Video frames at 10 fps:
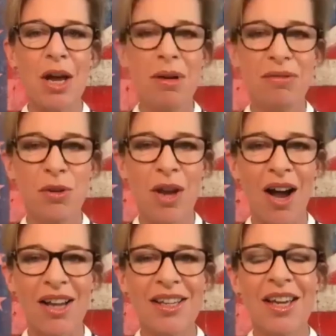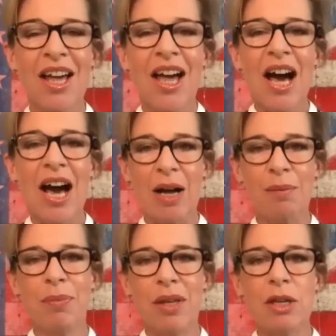if you like.
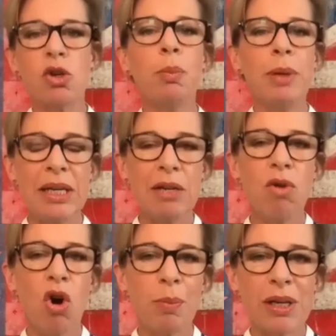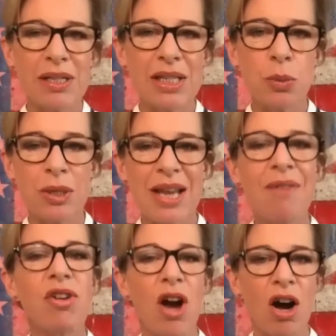You're completely wrong, because this was
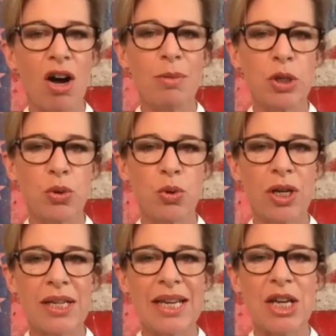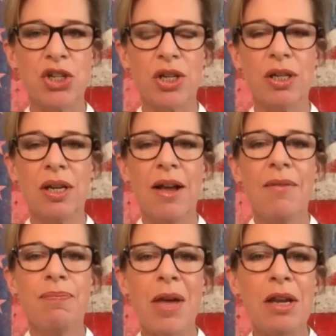never a harmless organisation.
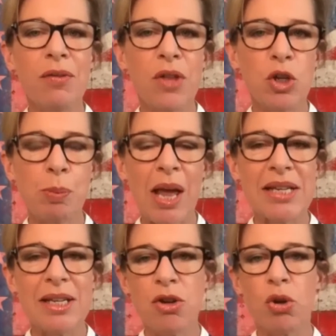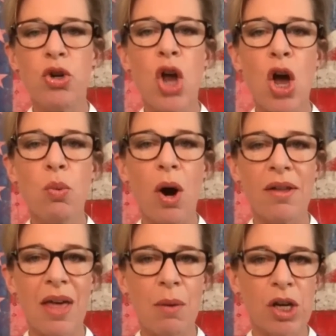Many of those players did not know why
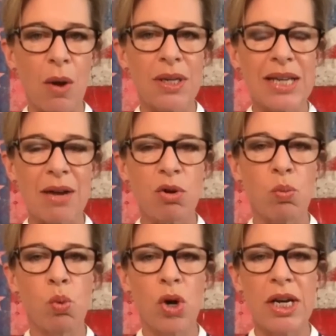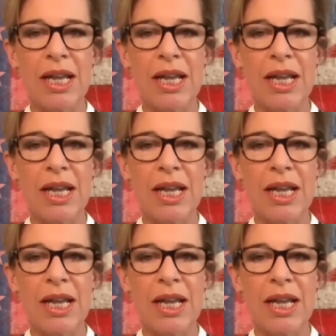they were going down on one knee.